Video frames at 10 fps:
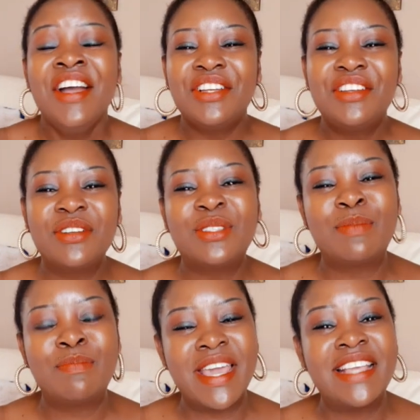
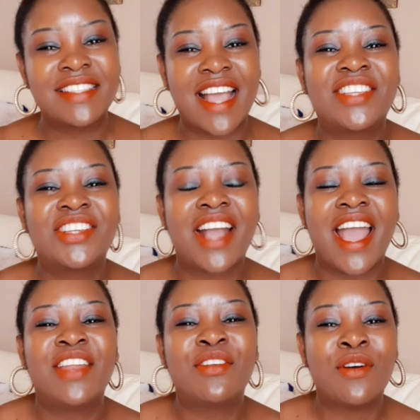Don't be such
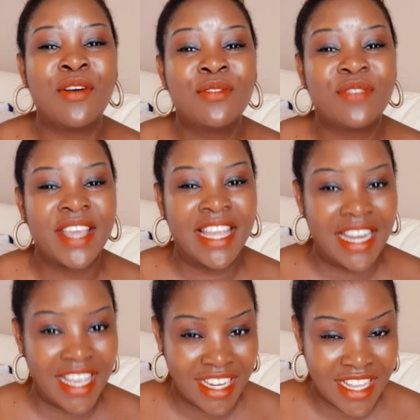kind of a
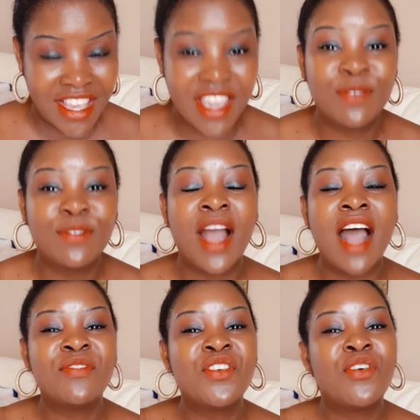lady. If you
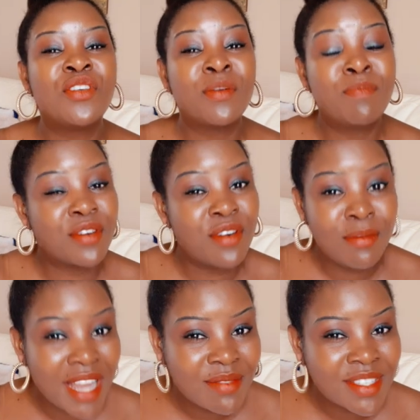have your own
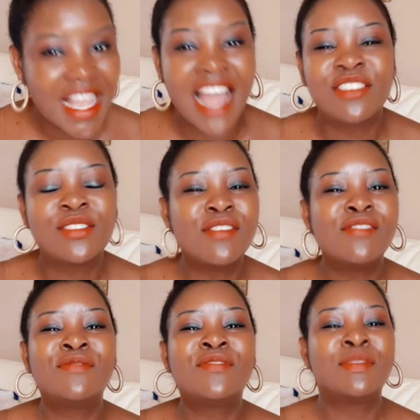problems,
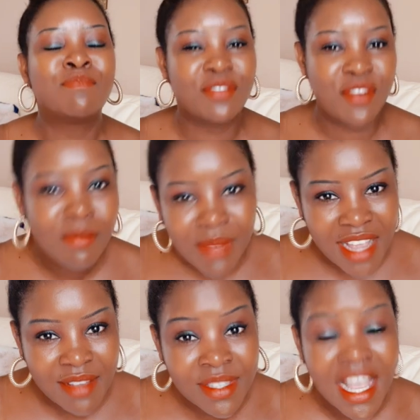unsolved
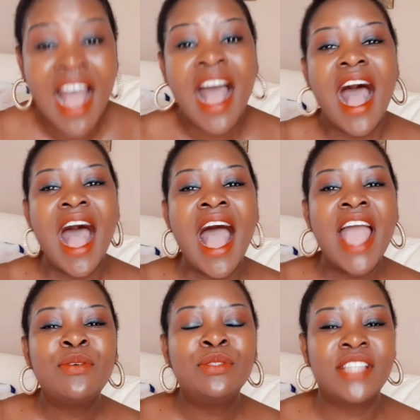problems,
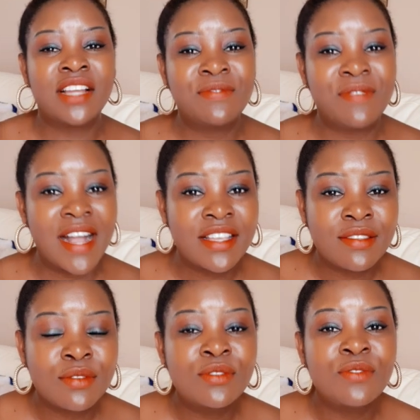I would advise
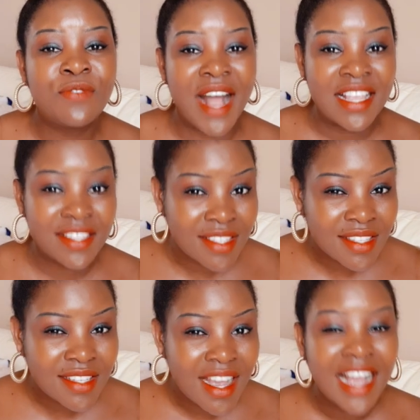you to
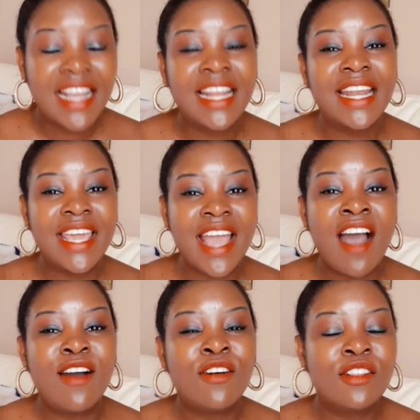first clear
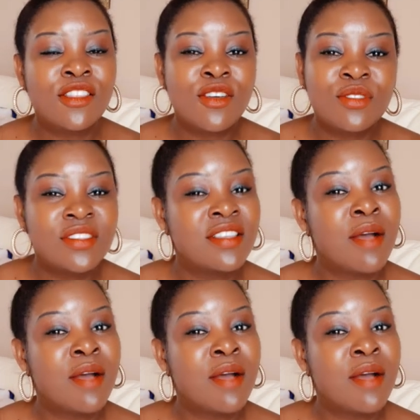all those